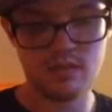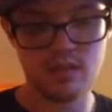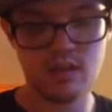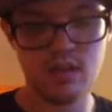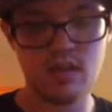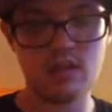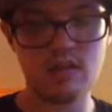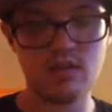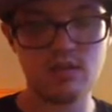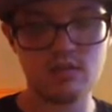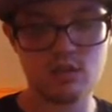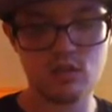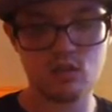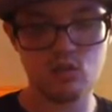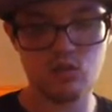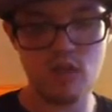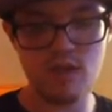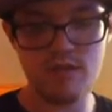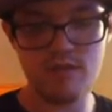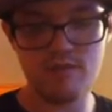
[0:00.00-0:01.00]
And there was a
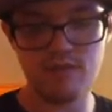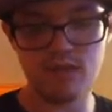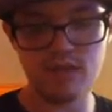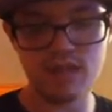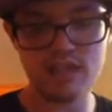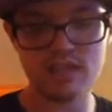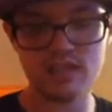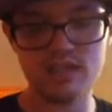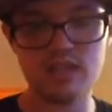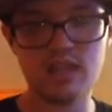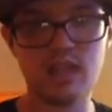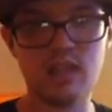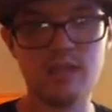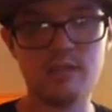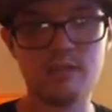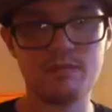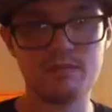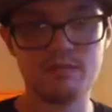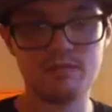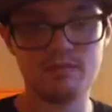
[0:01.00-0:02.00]
great fight
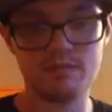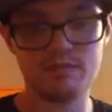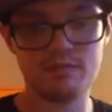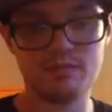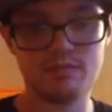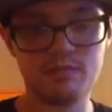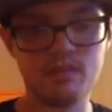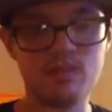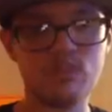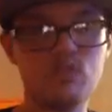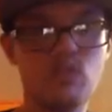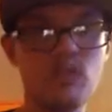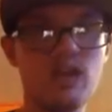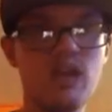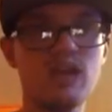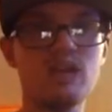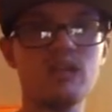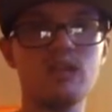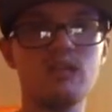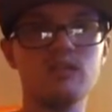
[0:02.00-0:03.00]
scene
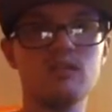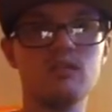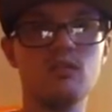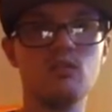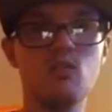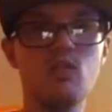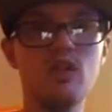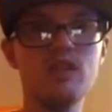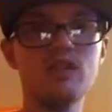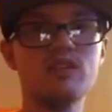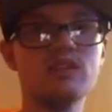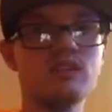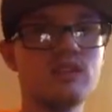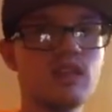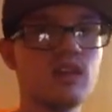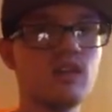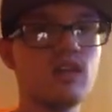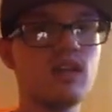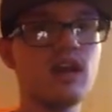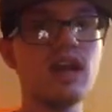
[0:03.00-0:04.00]
with
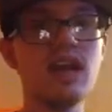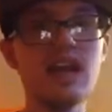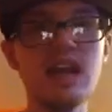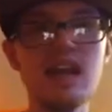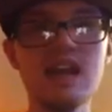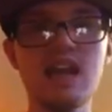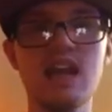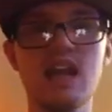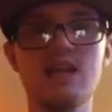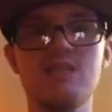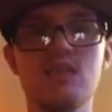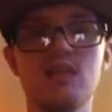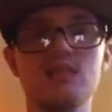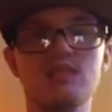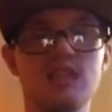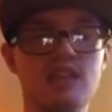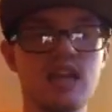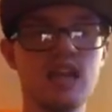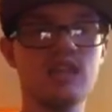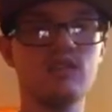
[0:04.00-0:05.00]
Sarah and Ava
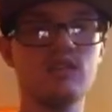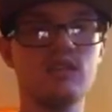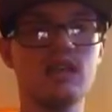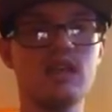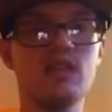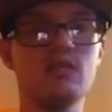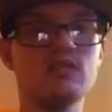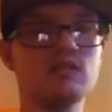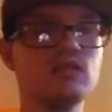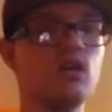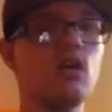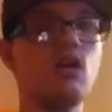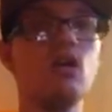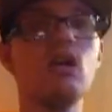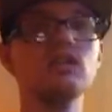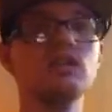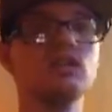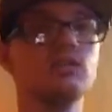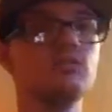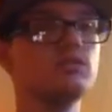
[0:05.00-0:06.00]
together. And that was
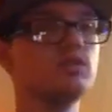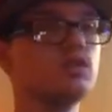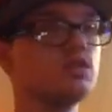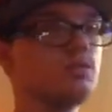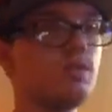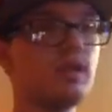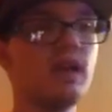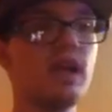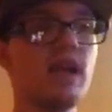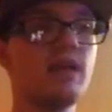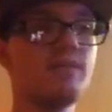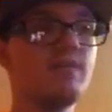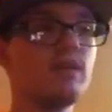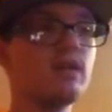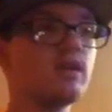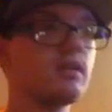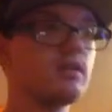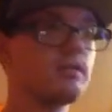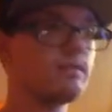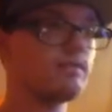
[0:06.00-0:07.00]
awesome. Super
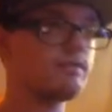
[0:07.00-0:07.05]
epic.